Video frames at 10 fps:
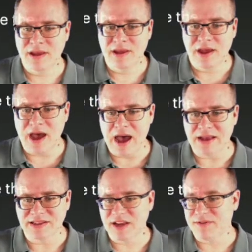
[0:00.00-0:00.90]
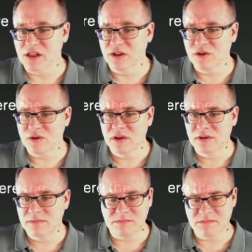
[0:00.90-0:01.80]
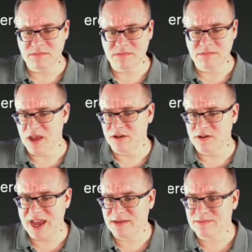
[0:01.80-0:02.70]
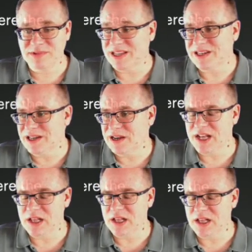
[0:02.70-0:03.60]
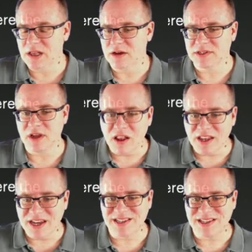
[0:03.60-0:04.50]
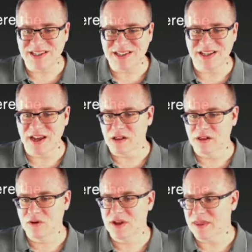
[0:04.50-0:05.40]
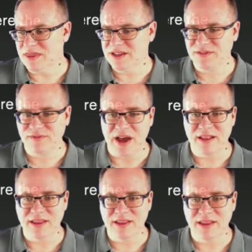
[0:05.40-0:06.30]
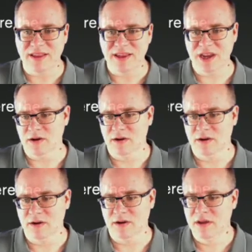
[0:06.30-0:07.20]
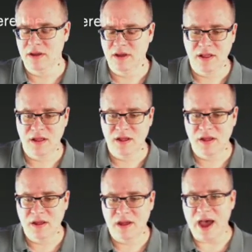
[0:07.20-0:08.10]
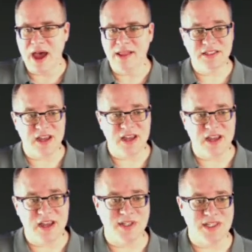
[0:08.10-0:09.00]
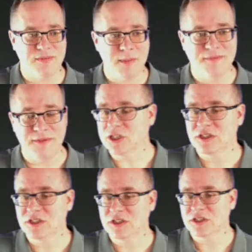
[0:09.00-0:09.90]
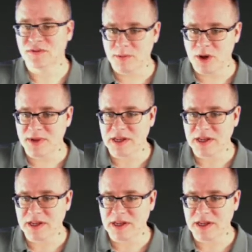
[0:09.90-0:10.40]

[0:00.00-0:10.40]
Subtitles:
CF include, another tag, doesn't need to be closed. All it is include this file here. Let's talk about CFML functions for a moment.